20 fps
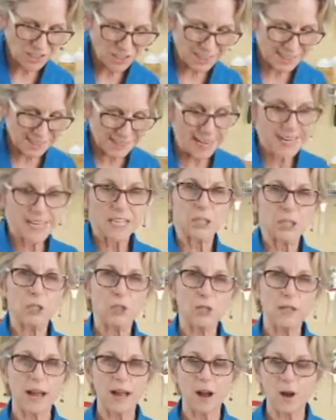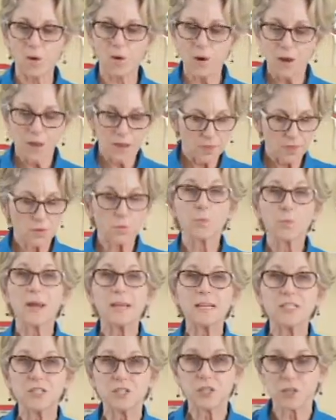just kind of look how the
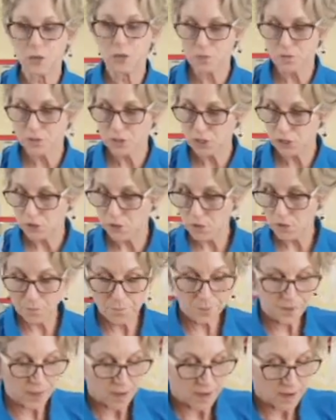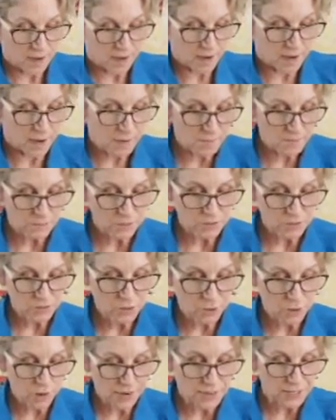ratios go.
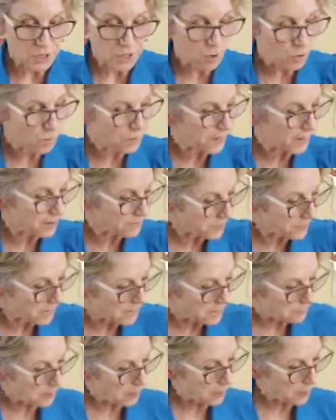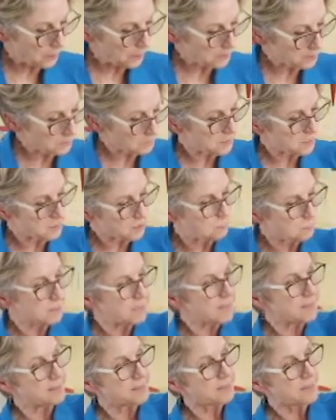So I know that I've got about this much
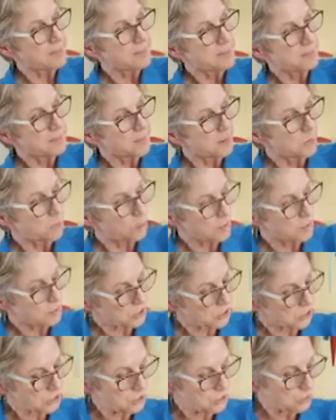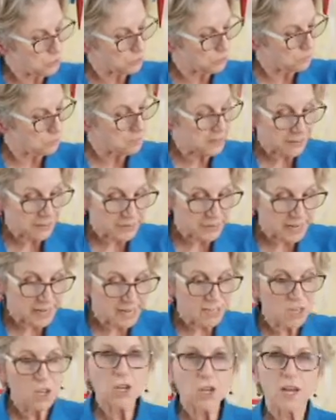meat that I want to marinate,
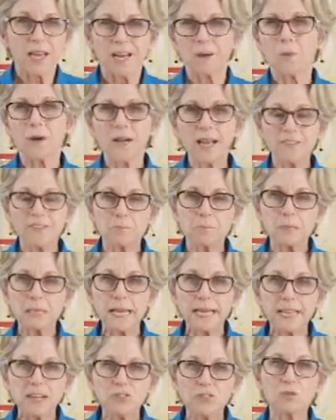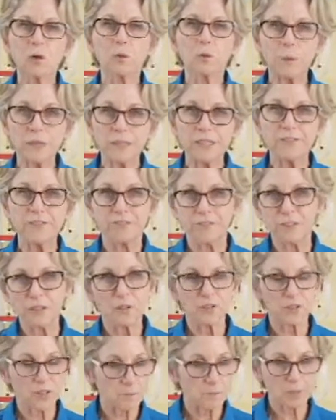and I want to have plenty so it really fills
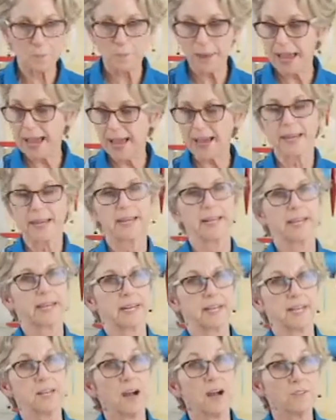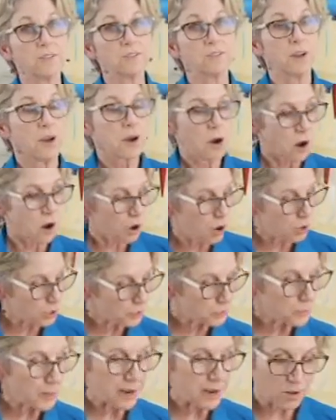up the bag and I get enough all
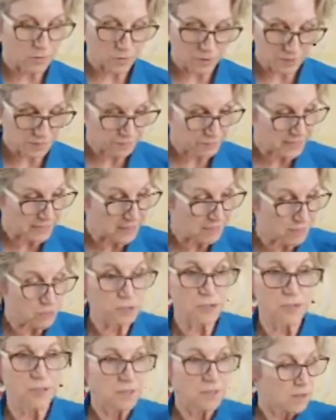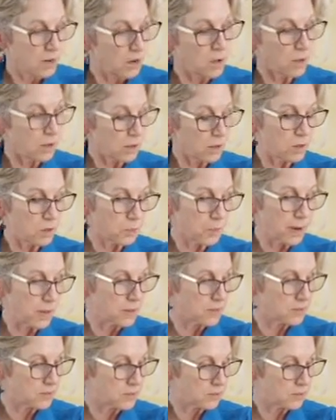around the flavor, all around the